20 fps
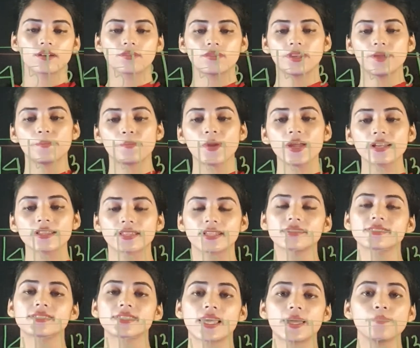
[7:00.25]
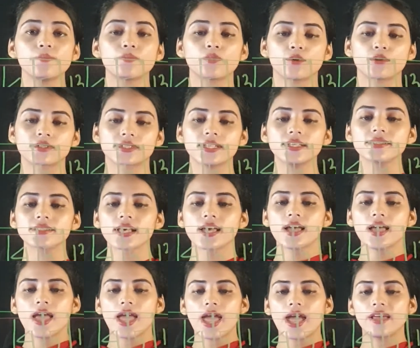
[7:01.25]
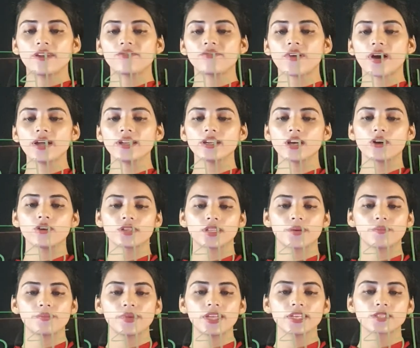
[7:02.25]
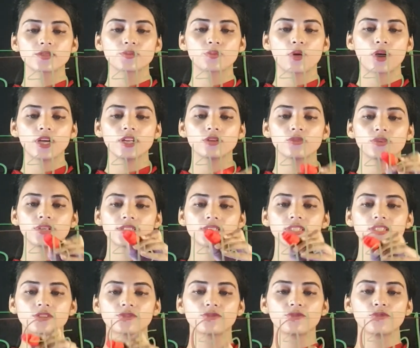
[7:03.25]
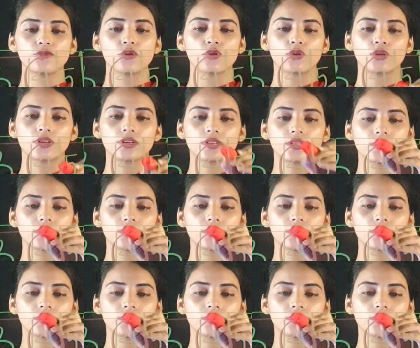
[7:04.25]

repeat the same process and find out the midpoint, which is 4.